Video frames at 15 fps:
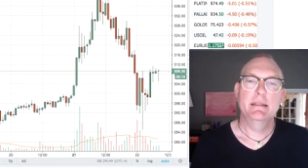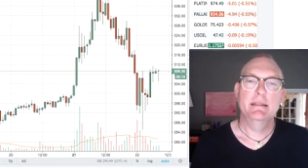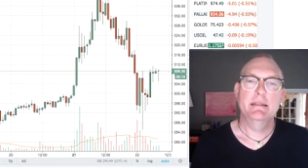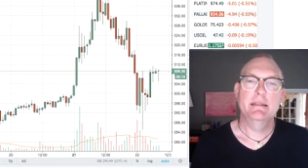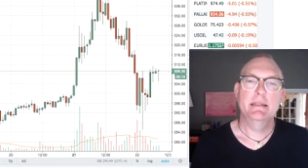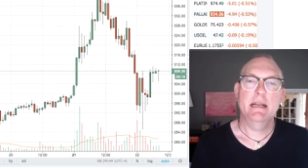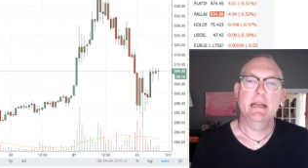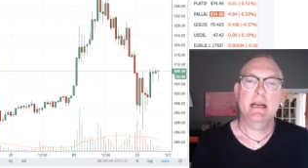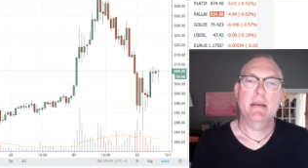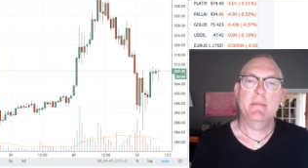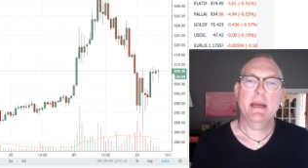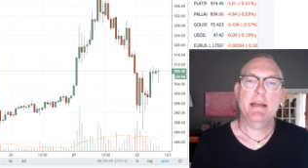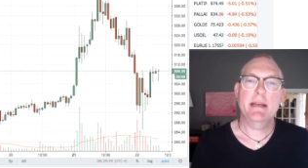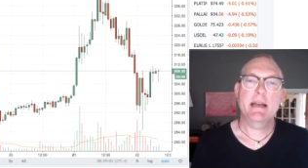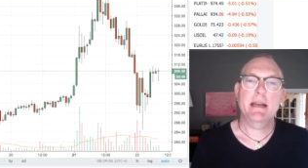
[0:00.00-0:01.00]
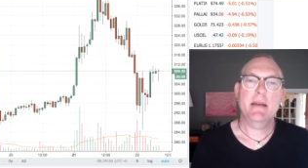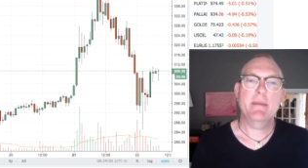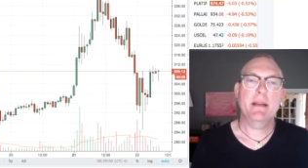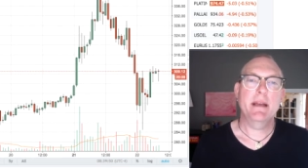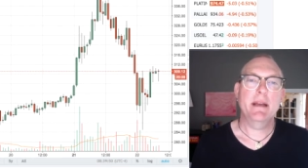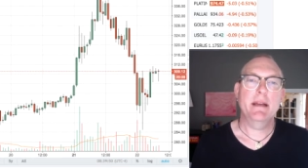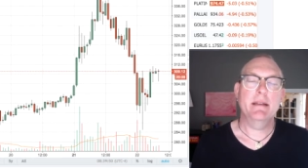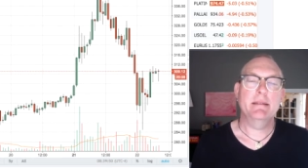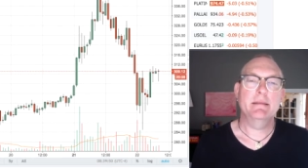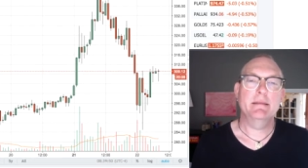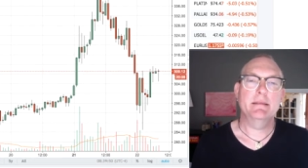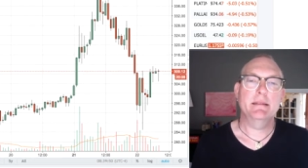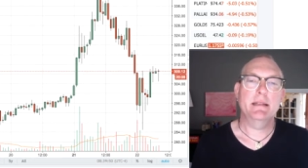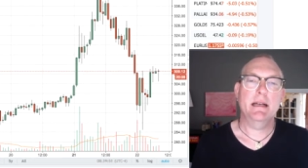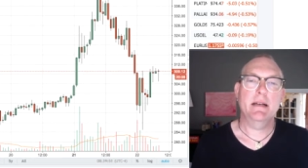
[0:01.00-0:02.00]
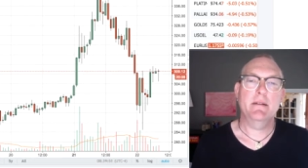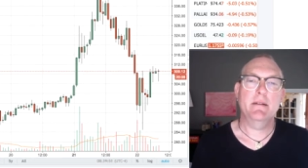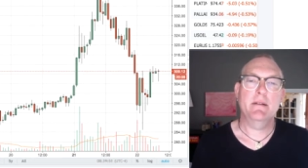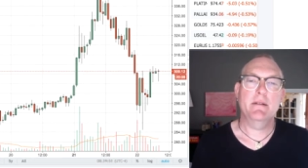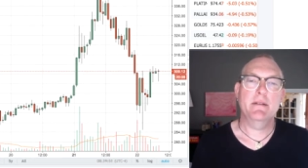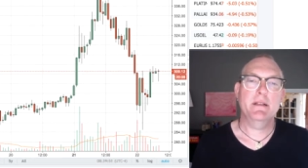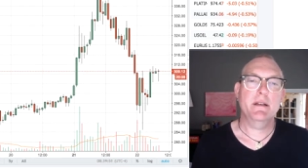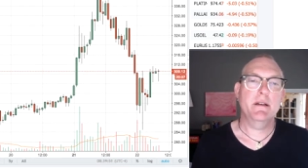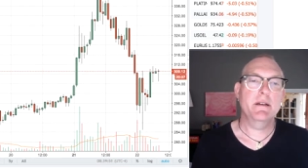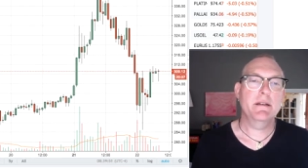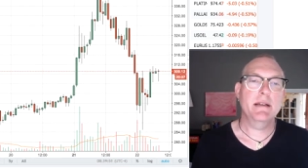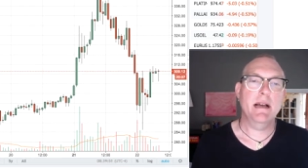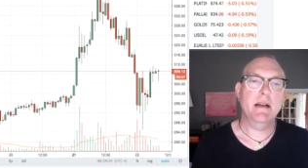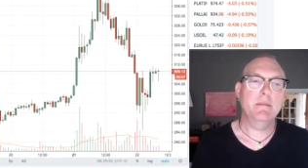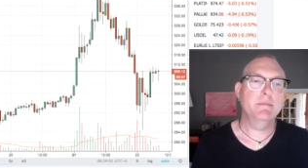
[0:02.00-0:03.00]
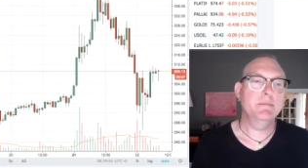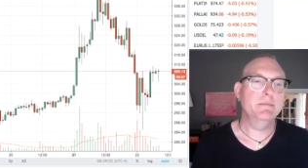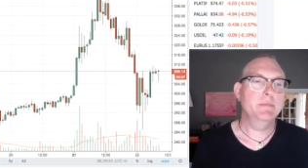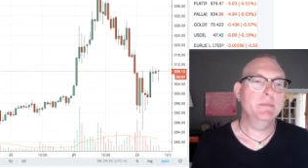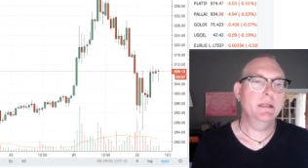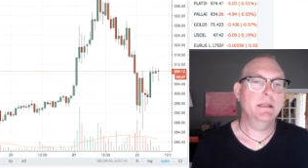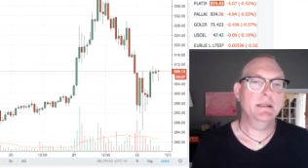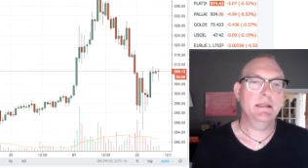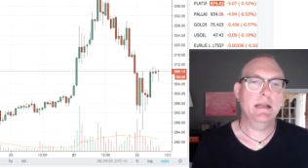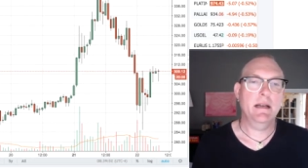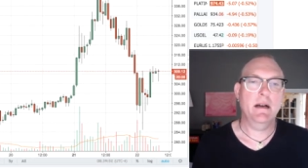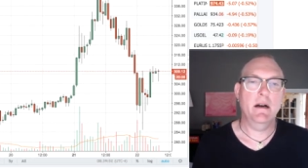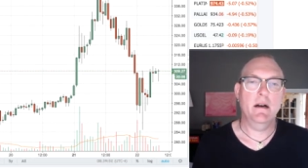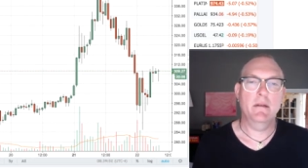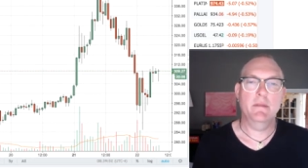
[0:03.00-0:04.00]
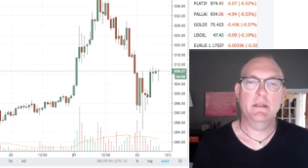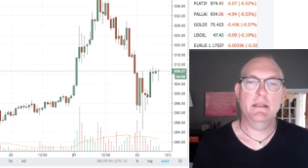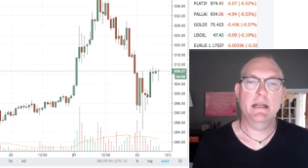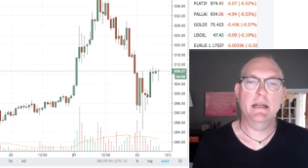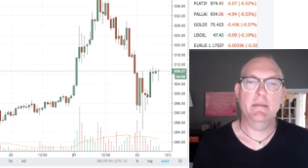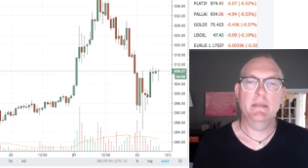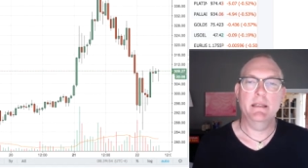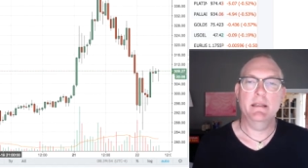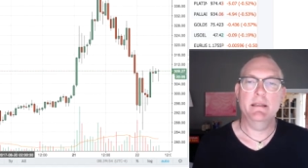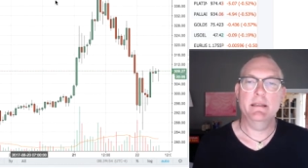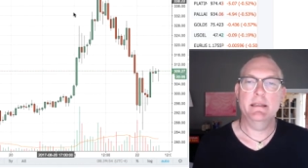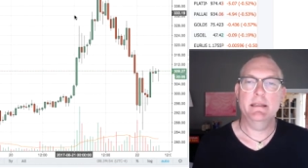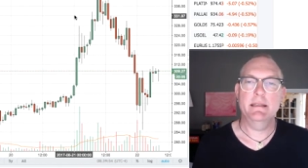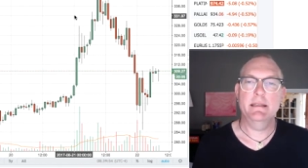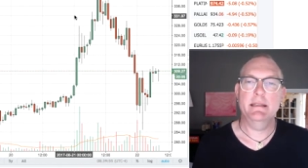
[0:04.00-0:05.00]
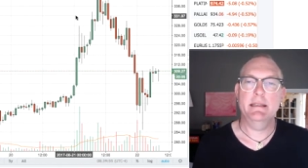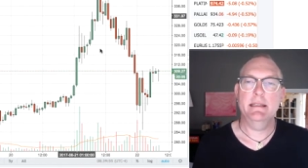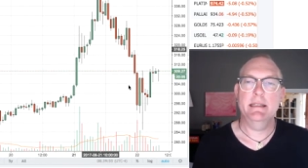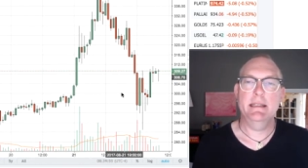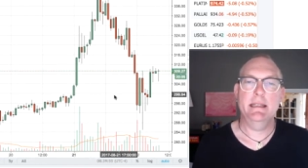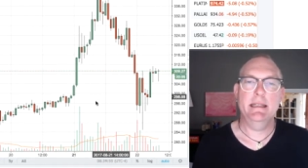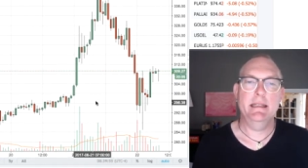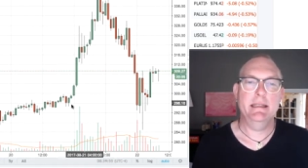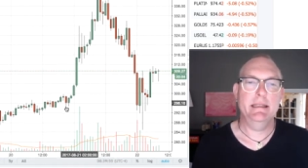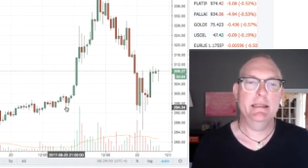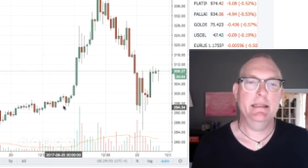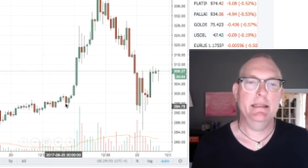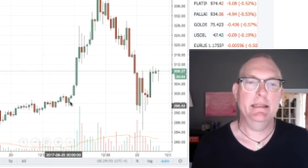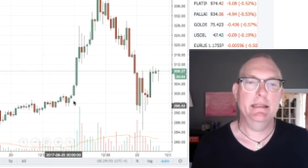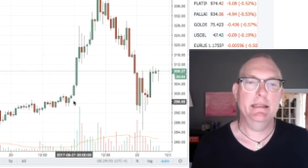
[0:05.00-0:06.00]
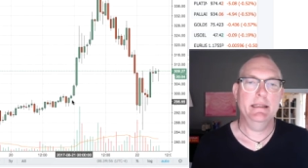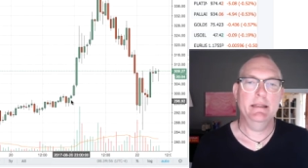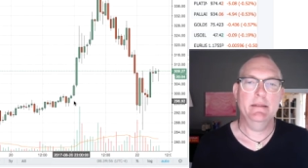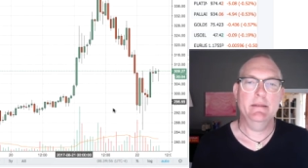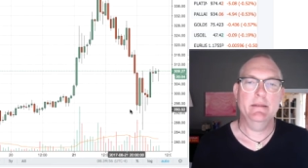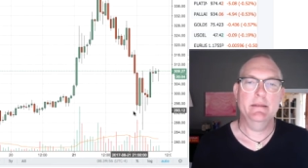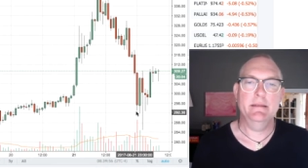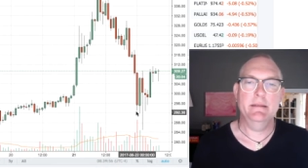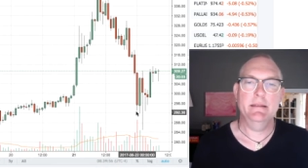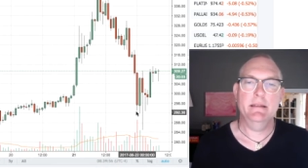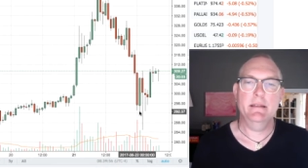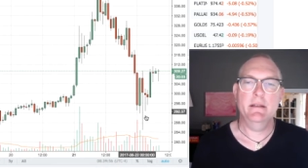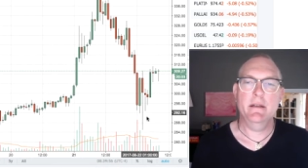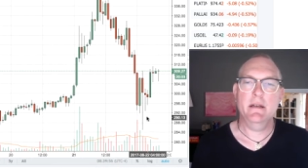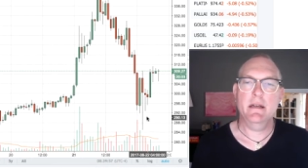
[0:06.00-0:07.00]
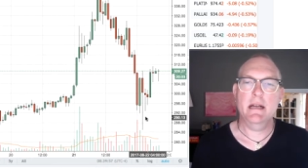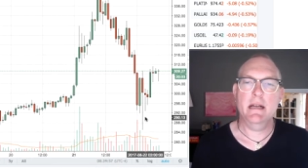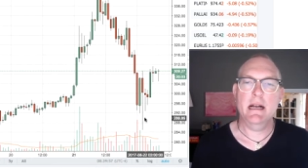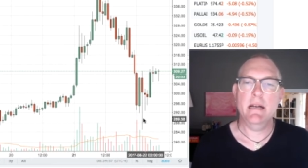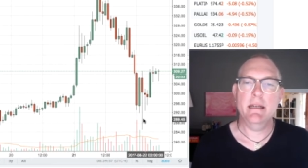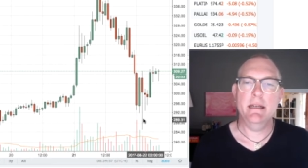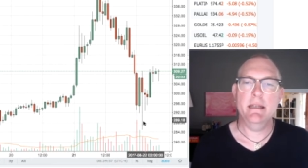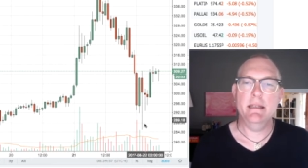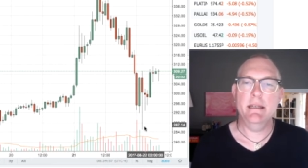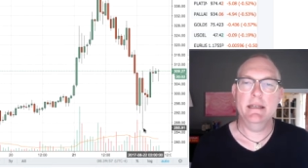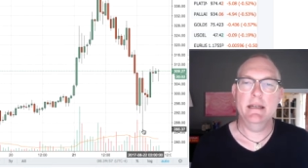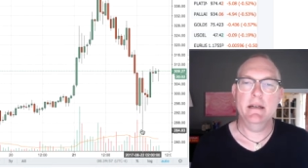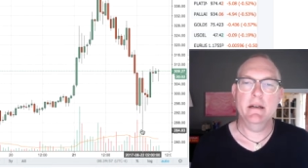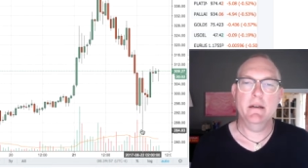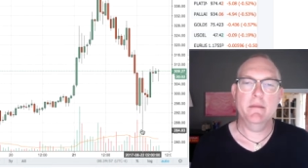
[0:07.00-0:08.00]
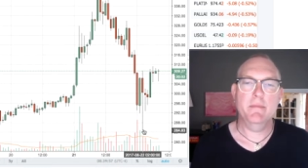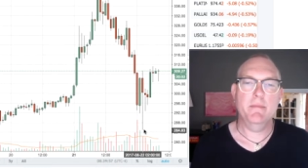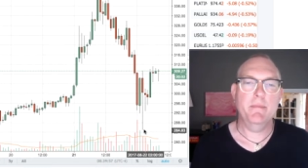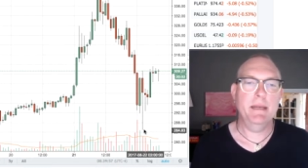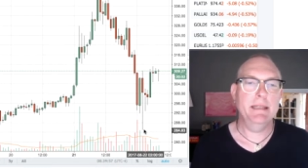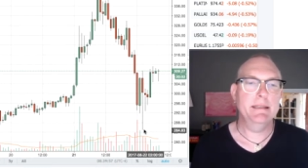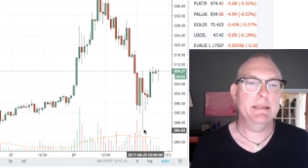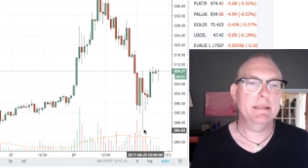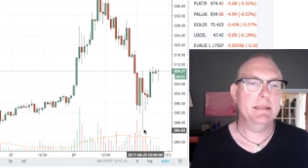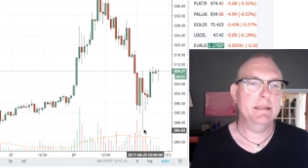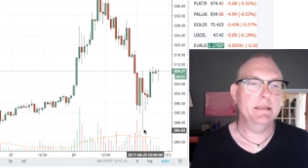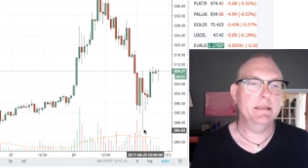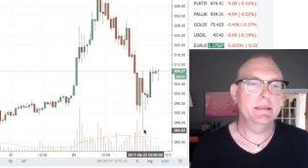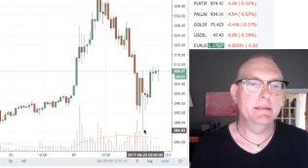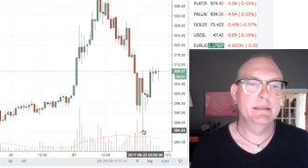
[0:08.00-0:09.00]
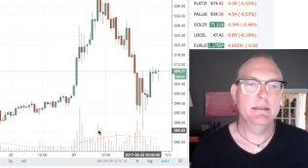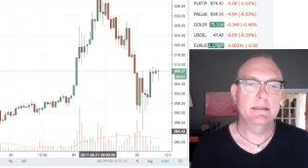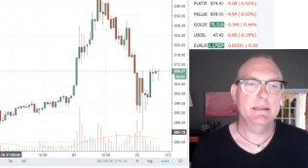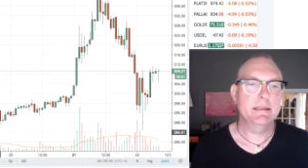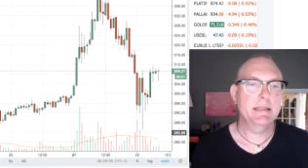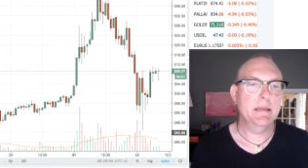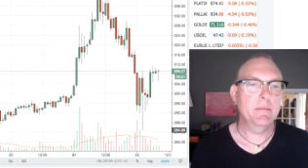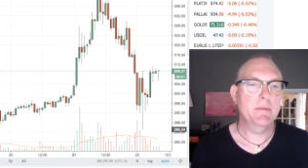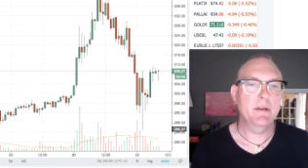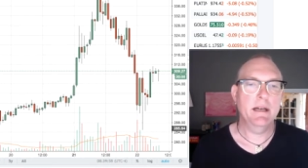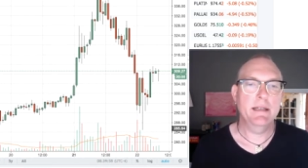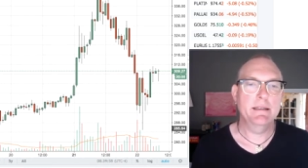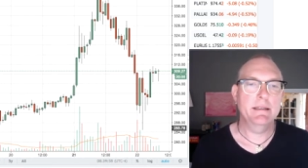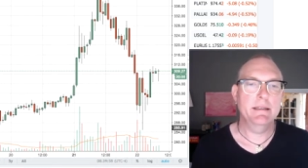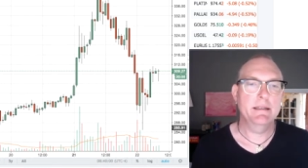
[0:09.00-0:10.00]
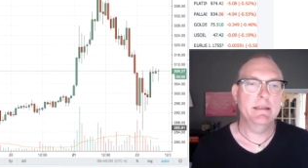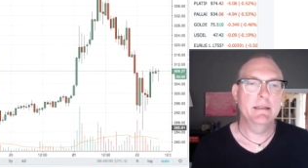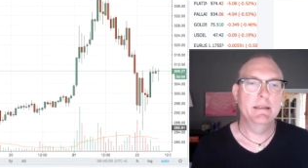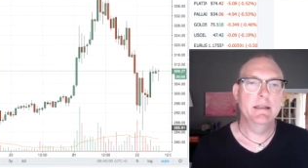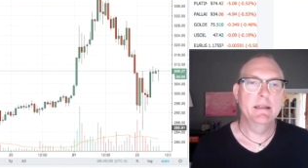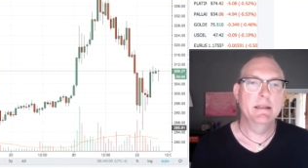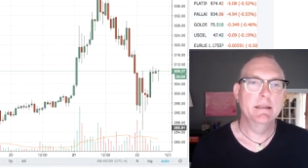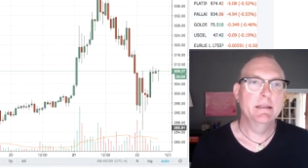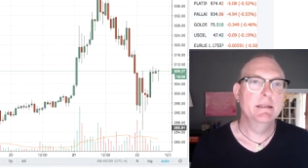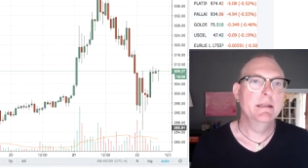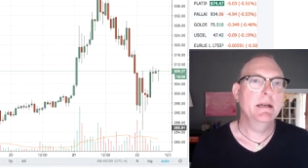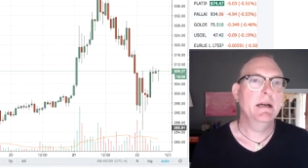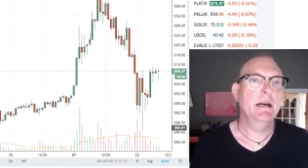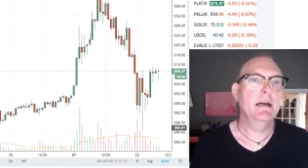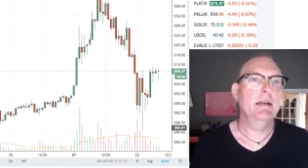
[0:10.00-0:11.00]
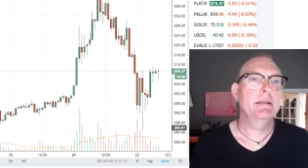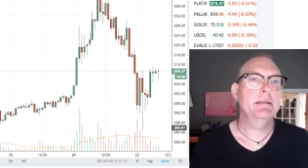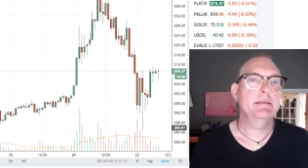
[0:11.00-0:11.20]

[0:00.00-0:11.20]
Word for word: Not a bad time to get in. I don't know if it's a good time, but it's not a horrible time because it, it you know, you could have gotten in here basically the same price uh,